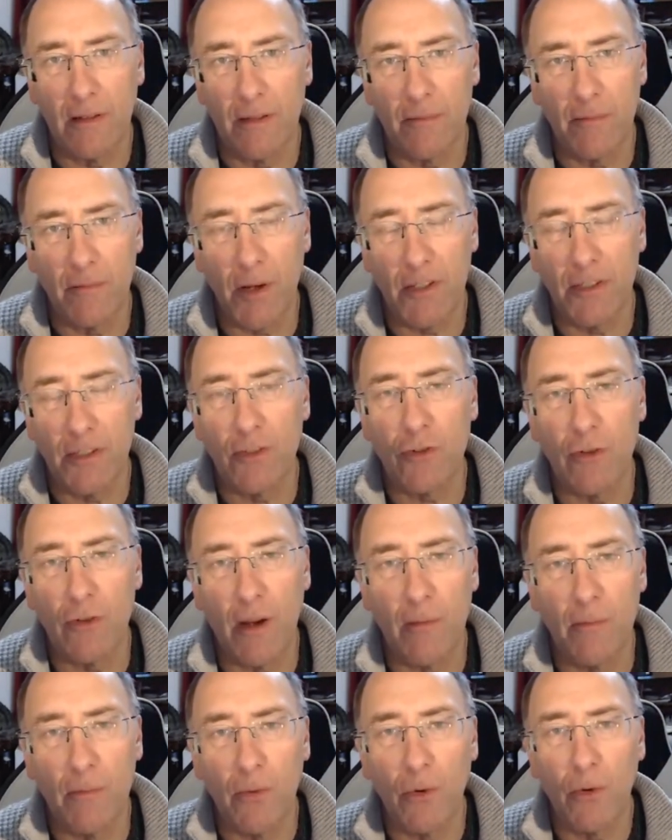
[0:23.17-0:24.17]
President
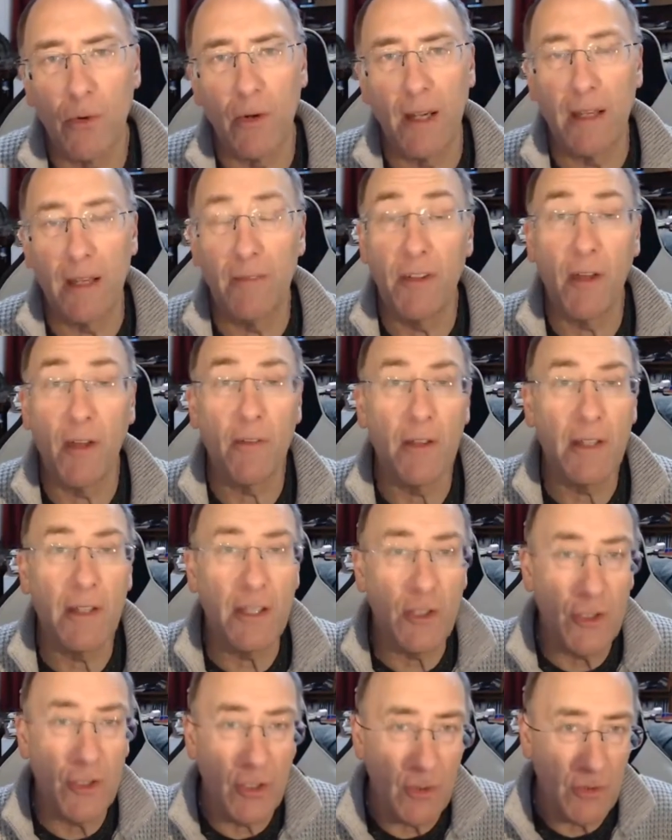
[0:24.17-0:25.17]
Trump or any of the other
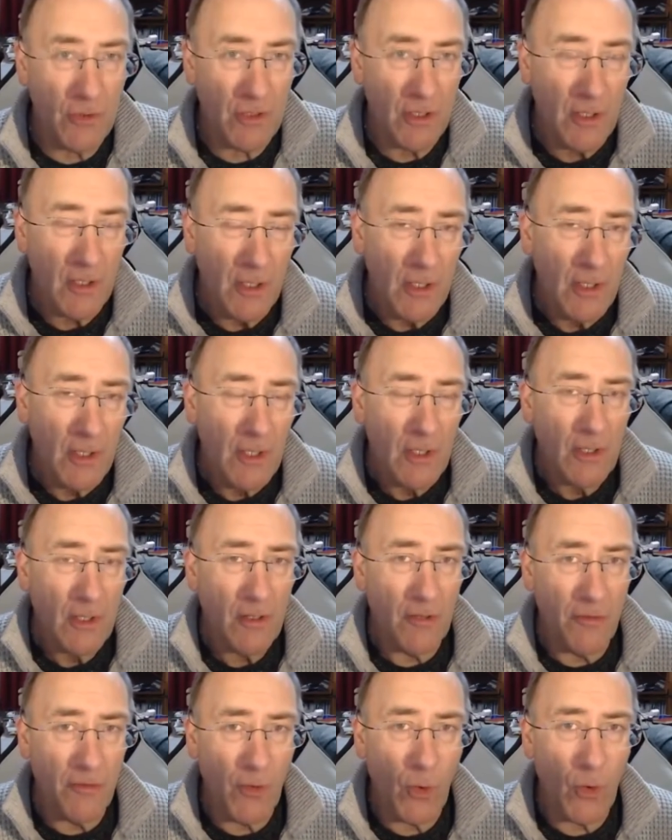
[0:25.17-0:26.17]
issues.
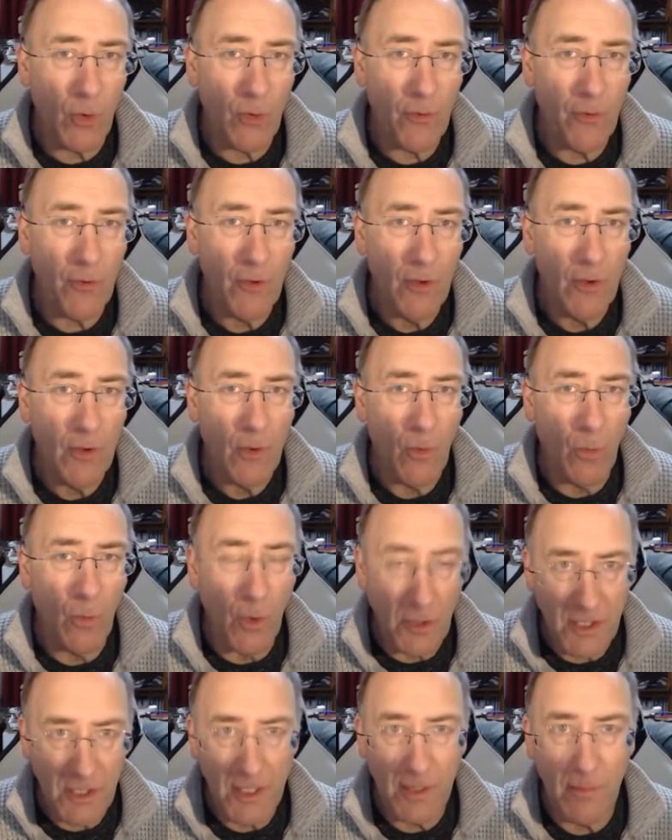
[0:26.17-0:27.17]
The 4th
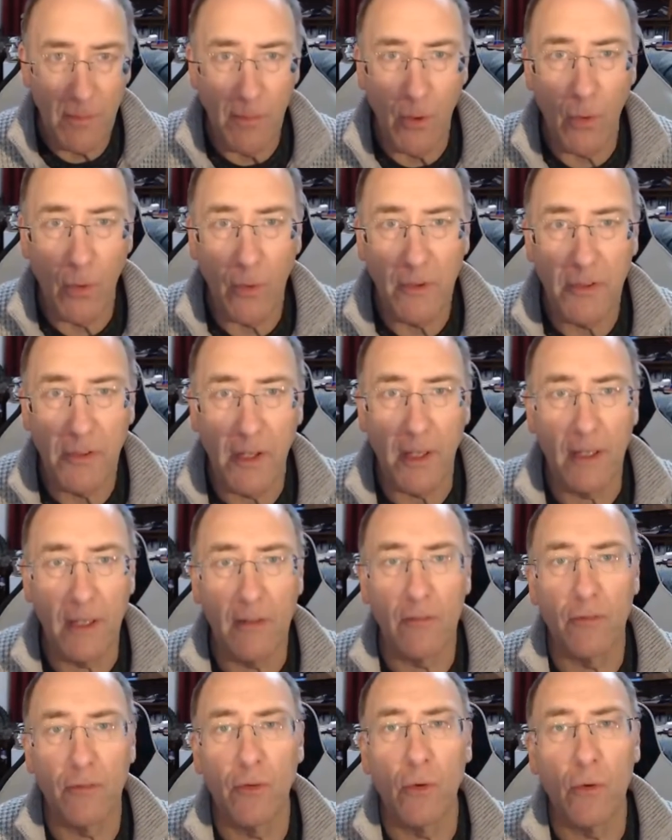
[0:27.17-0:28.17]
was an important
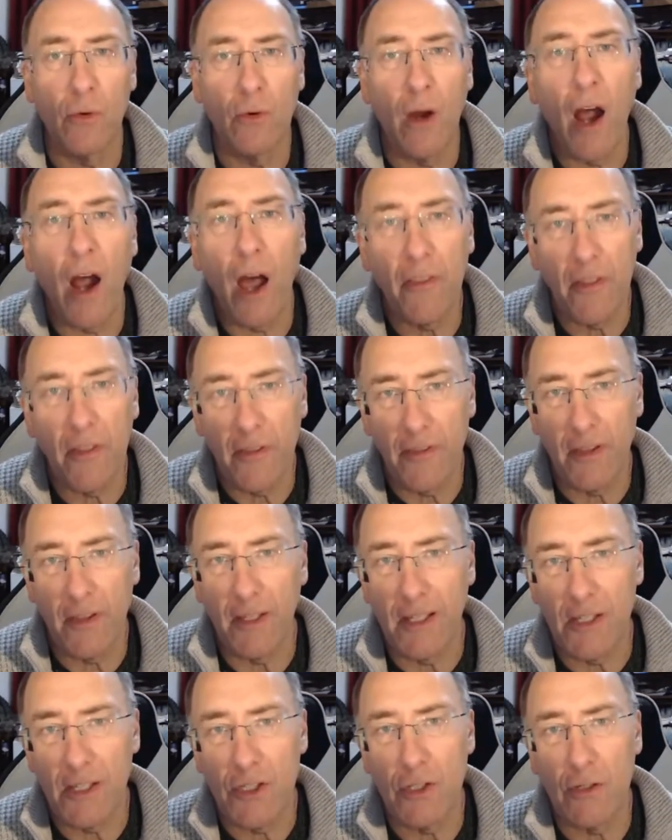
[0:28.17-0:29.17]
date for other
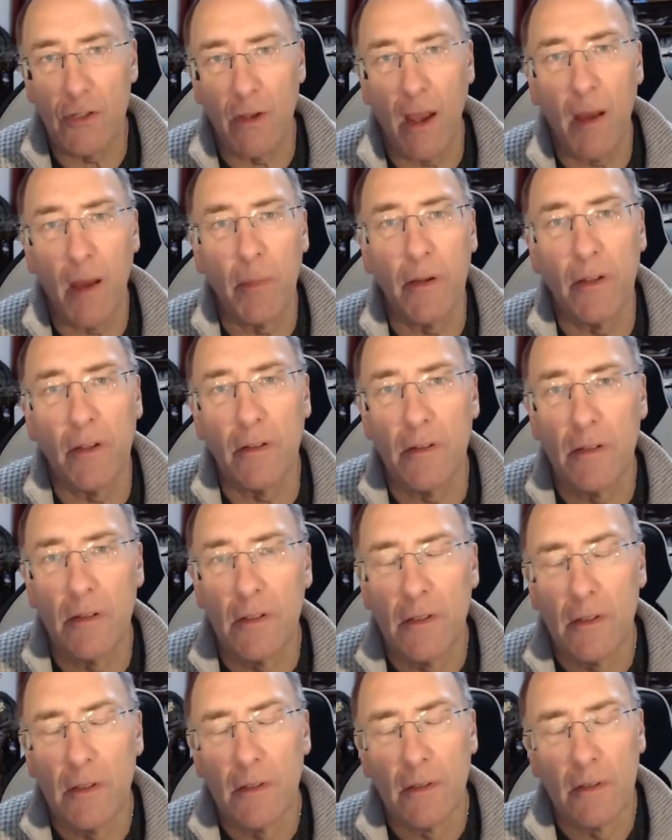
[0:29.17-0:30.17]
things to happen
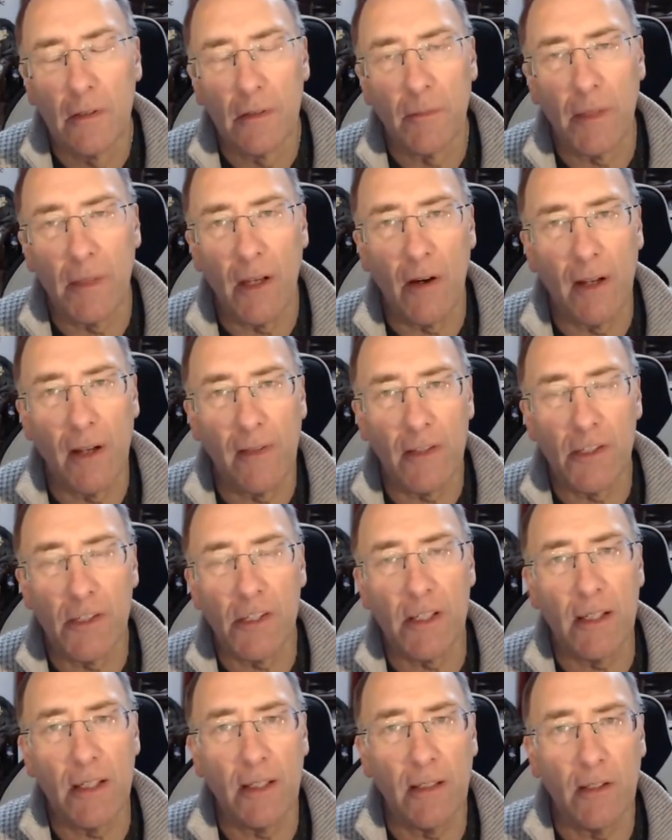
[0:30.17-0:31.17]
behind the
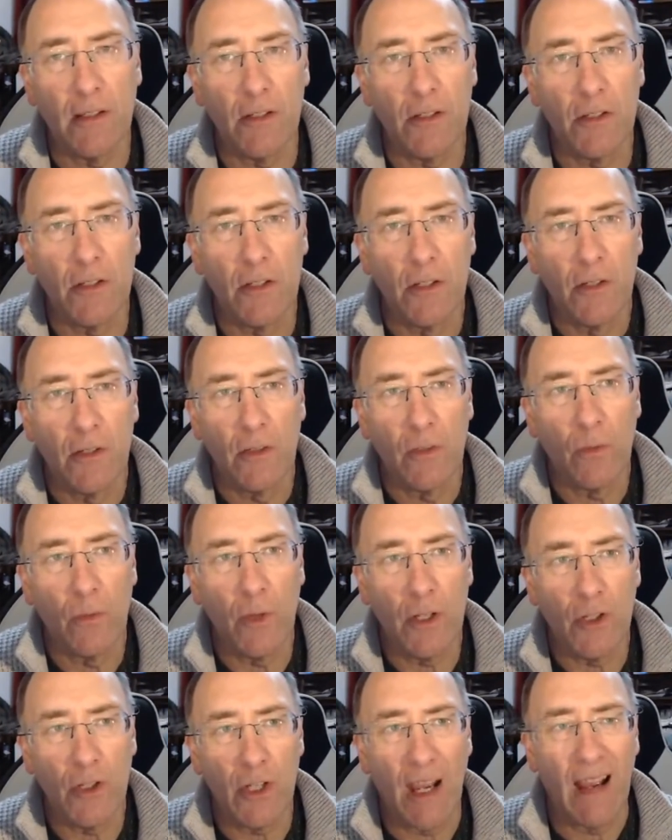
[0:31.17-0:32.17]
scenes
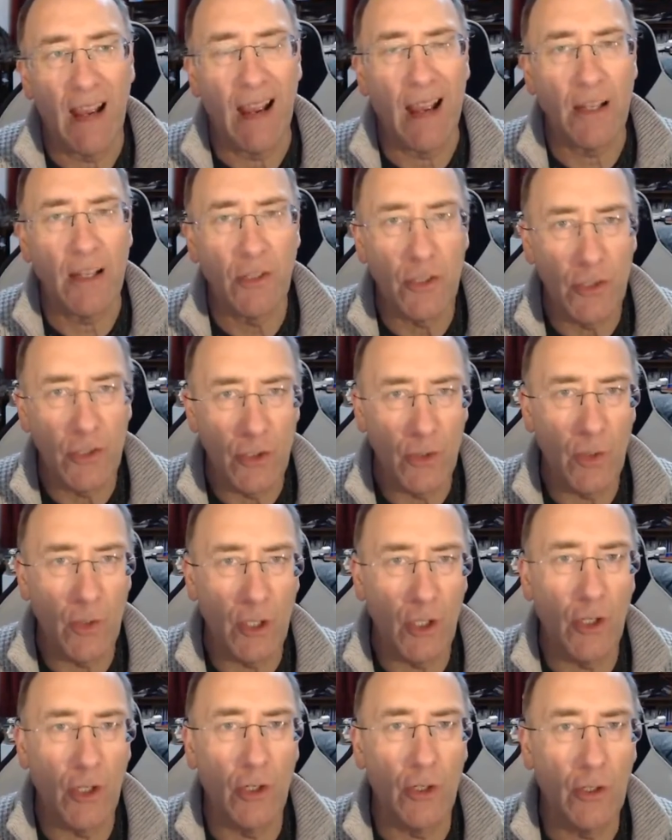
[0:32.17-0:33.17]
which had to
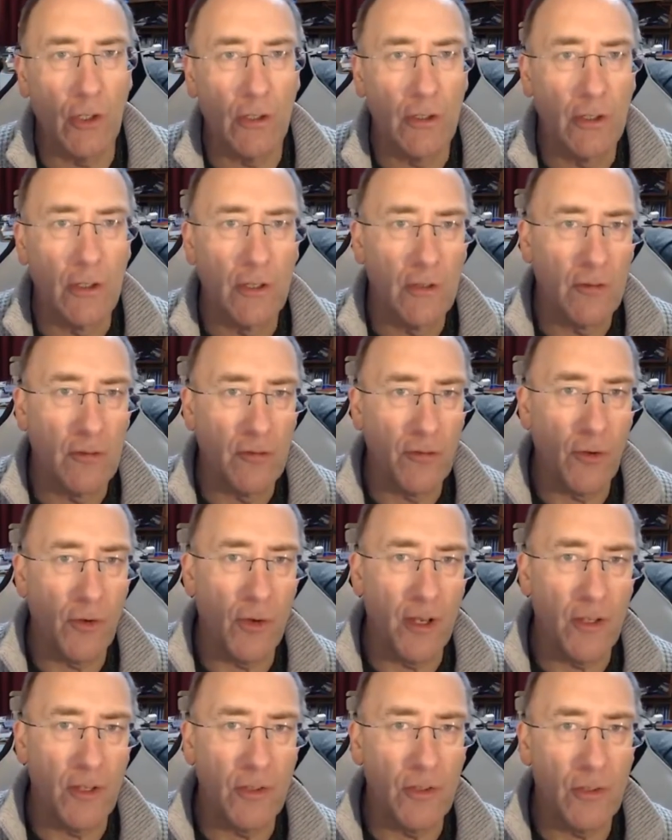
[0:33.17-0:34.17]
occur
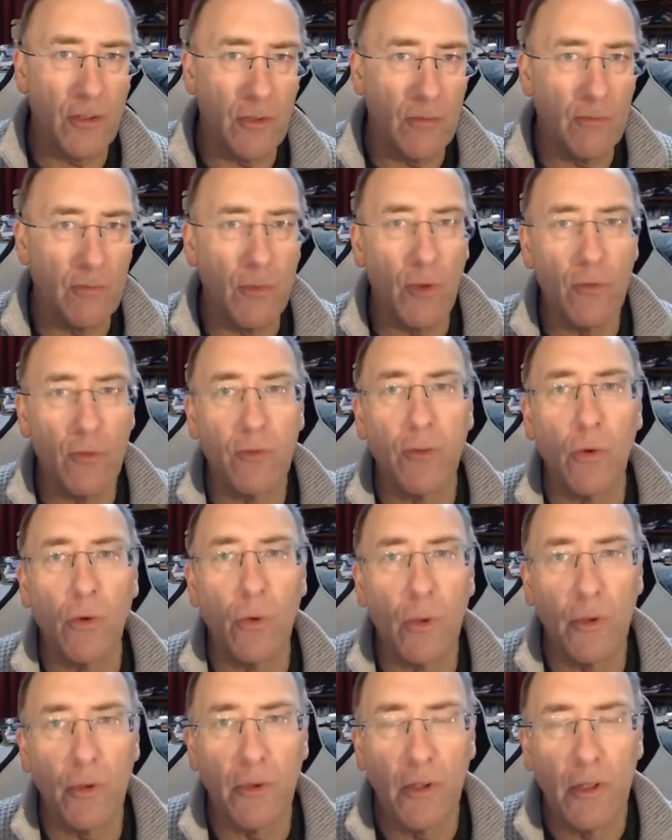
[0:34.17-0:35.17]
for it to move
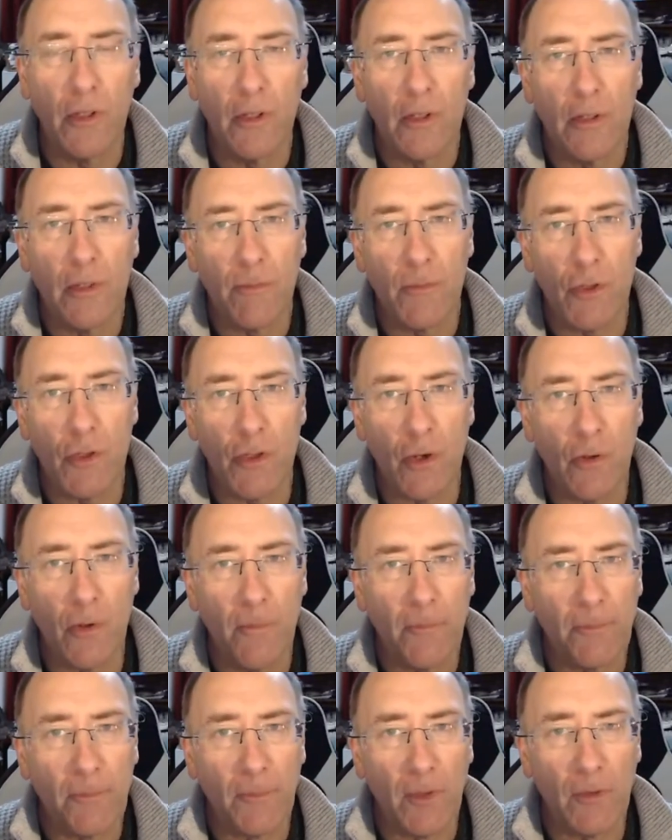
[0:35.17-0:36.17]
forward. So
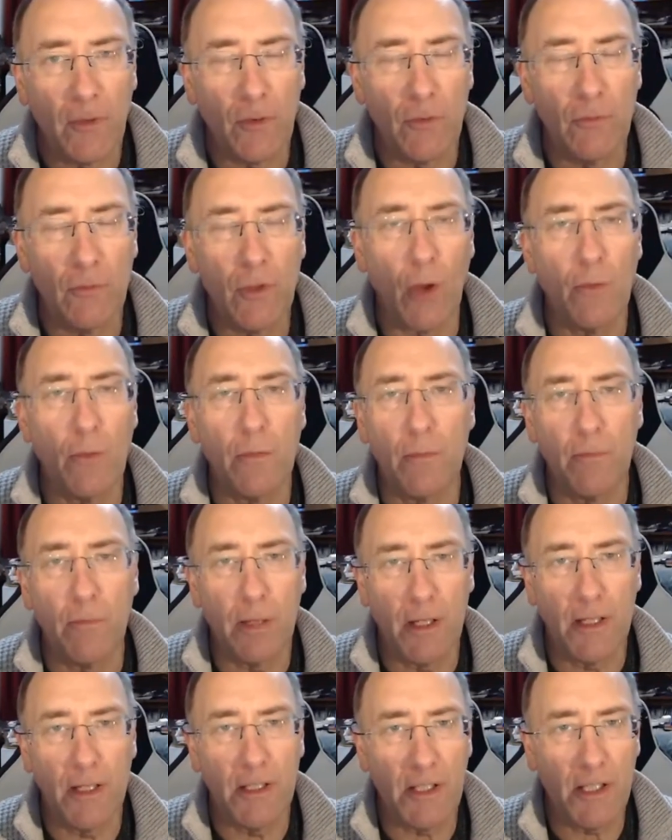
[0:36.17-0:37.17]
don't
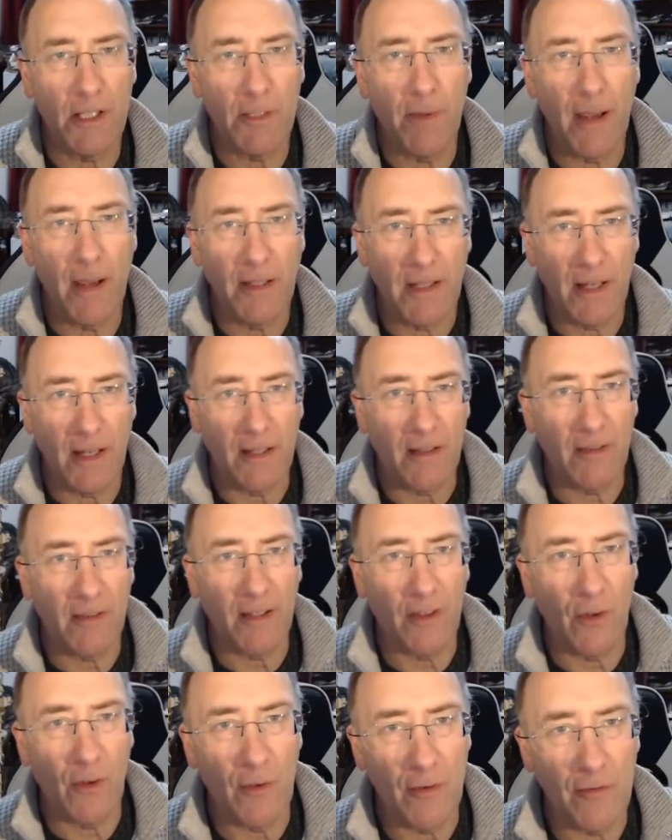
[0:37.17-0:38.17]
please expect
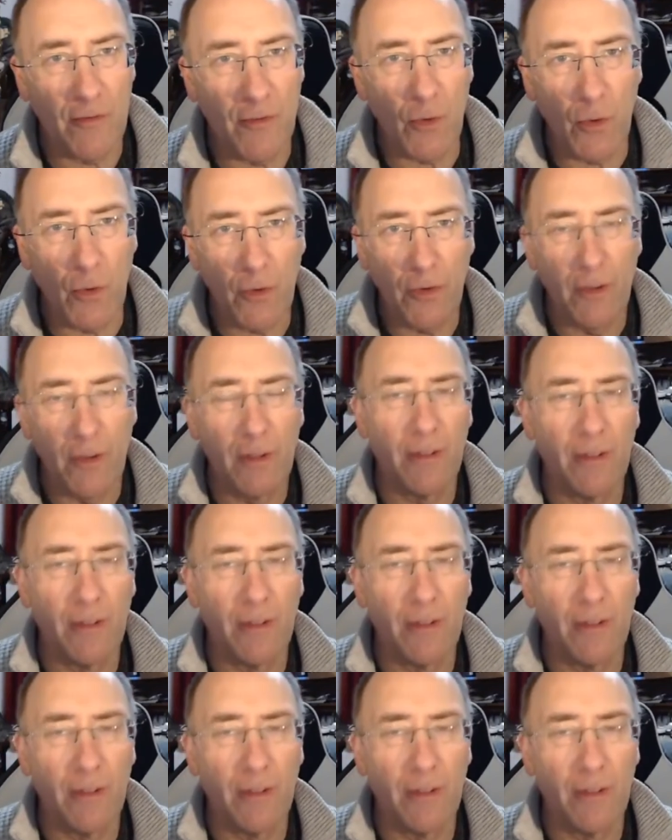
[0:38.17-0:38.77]
anything on the 4th.